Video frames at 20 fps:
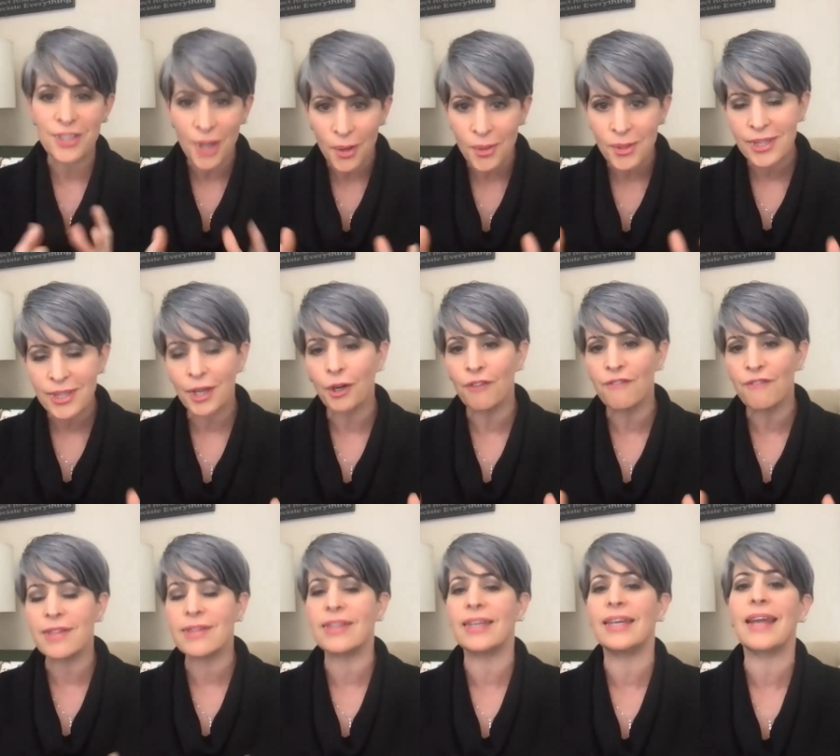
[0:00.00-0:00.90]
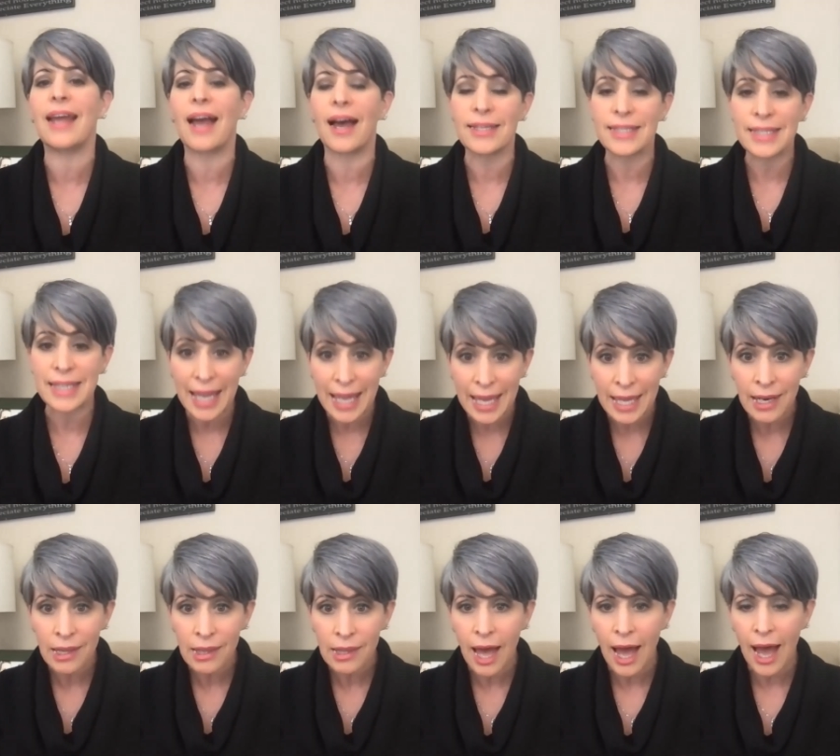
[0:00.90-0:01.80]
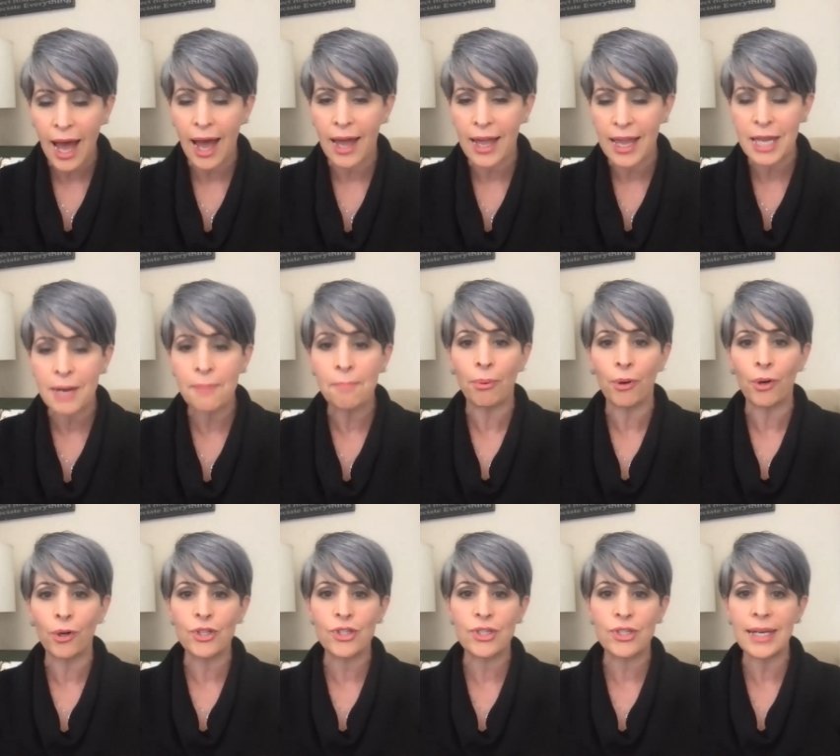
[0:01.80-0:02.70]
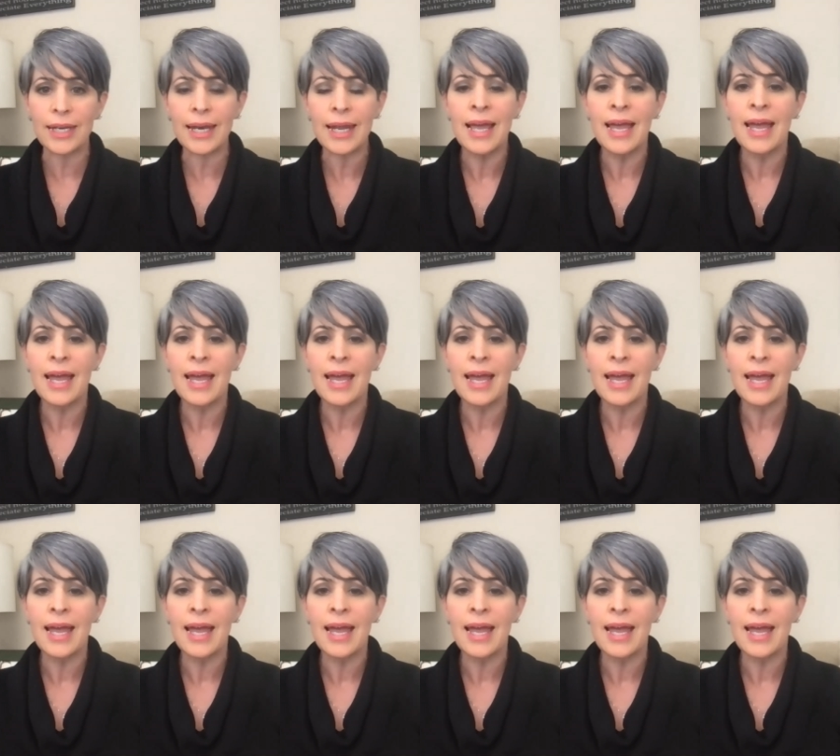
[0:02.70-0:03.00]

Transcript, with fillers: those that are visiting us in uh, in person